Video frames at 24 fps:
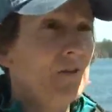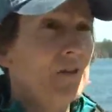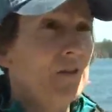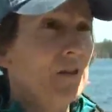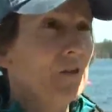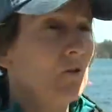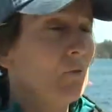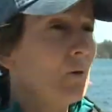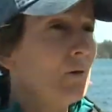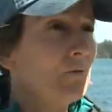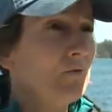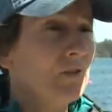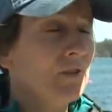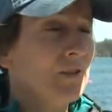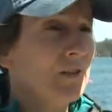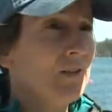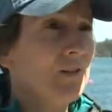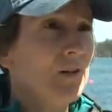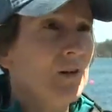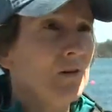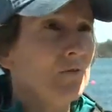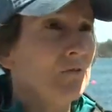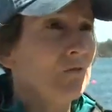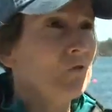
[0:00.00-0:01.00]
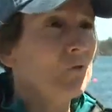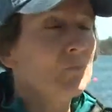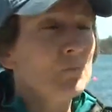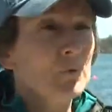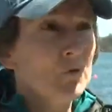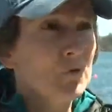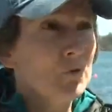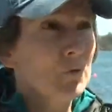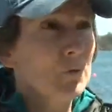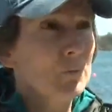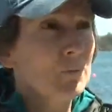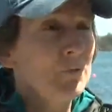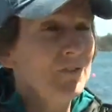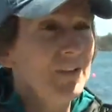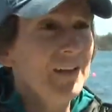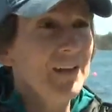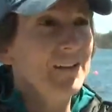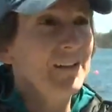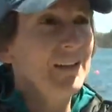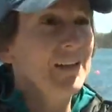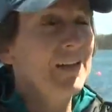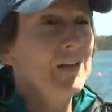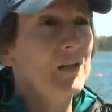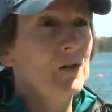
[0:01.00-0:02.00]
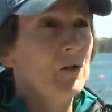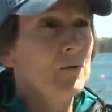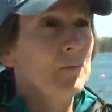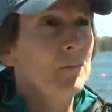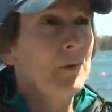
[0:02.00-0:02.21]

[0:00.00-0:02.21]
an equivalent of Superstorm Sandy here in